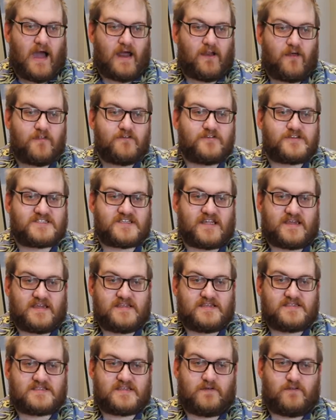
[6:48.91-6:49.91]
and other
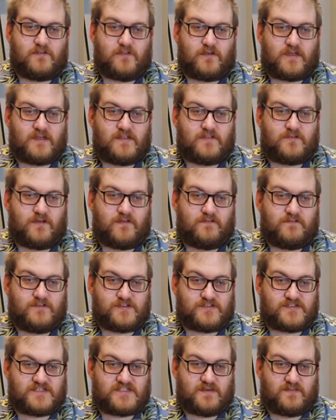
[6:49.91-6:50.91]
cities looking to
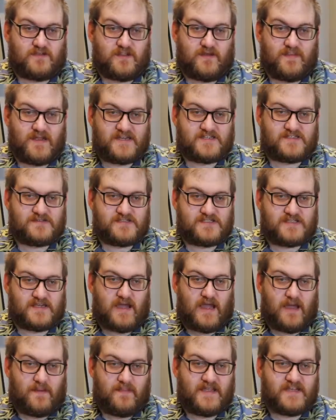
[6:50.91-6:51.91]
introduce similar measures.
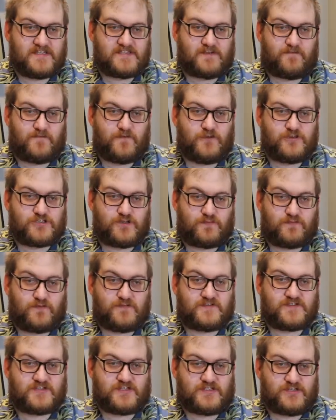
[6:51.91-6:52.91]
Ami is a
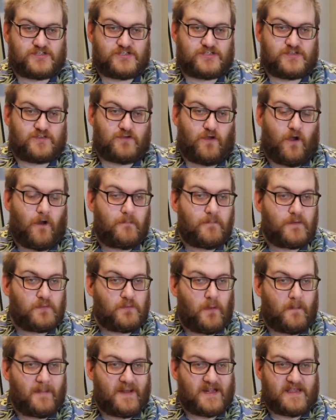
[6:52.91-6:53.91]
future-proof solution to urban
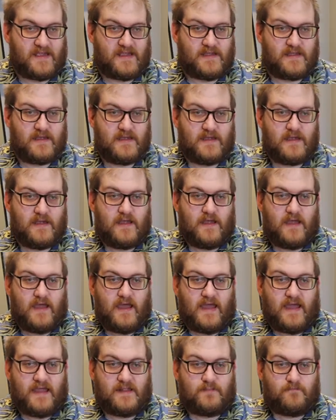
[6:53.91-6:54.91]
mobility
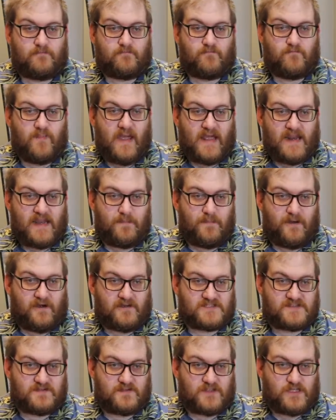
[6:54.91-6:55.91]
in many
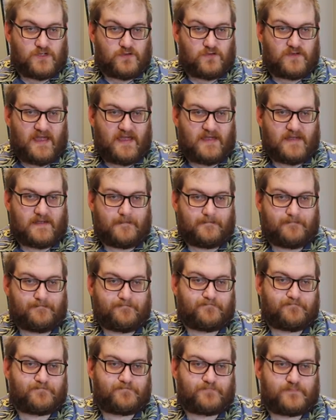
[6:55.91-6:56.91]
parts of the UK.
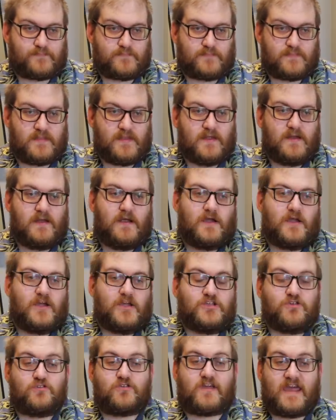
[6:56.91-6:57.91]

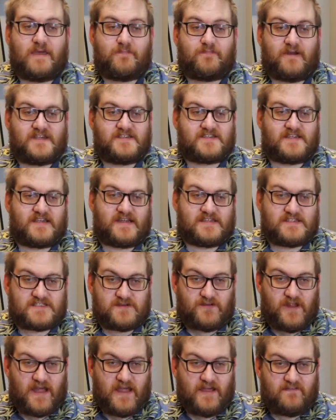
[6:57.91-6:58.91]
UK pricing and
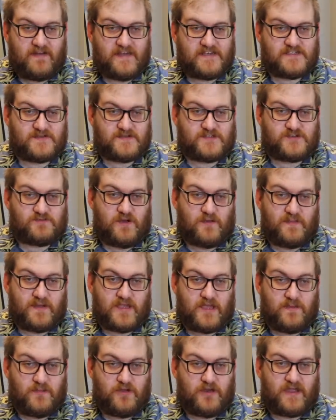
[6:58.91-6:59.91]
supply arrangements will be
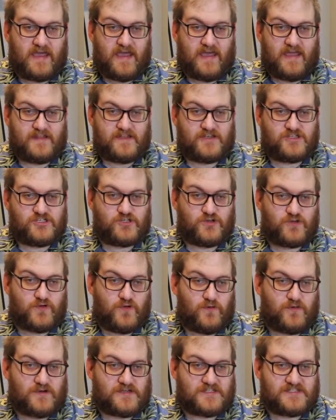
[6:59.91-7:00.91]
communicated in due
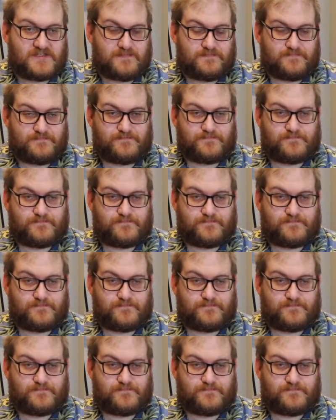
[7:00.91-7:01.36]
course.